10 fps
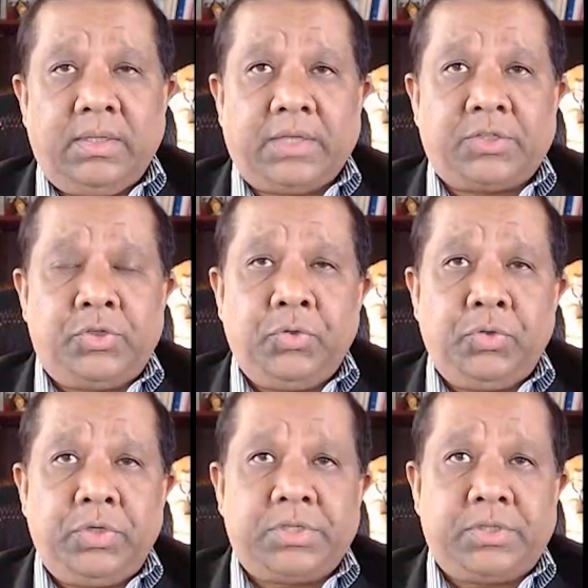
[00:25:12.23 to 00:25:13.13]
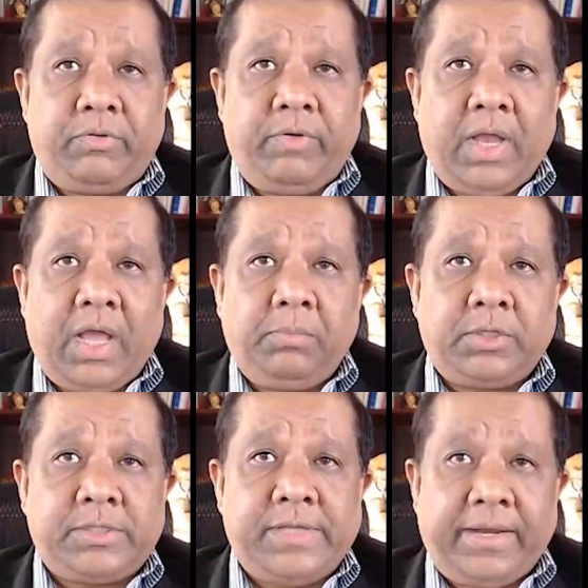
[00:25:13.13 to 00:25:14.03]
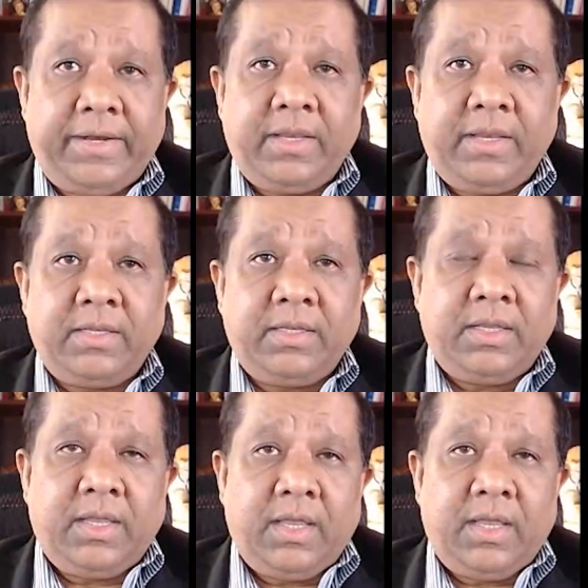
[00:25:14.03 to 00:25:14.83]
that SUIT is a reliable technique.